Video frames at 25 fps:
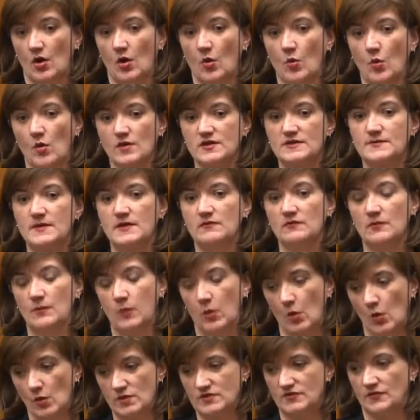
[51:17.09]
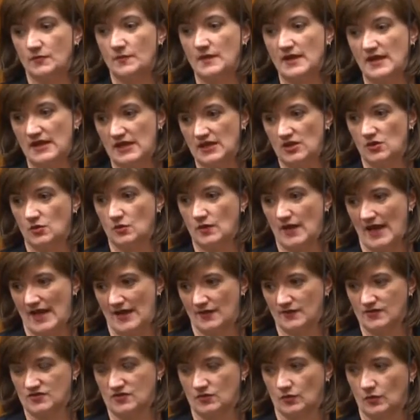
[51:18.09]
or what has been reported from the EU
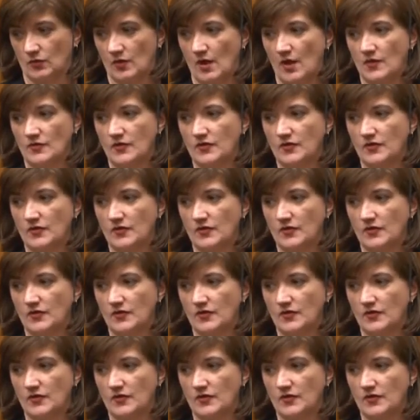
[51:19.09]
Council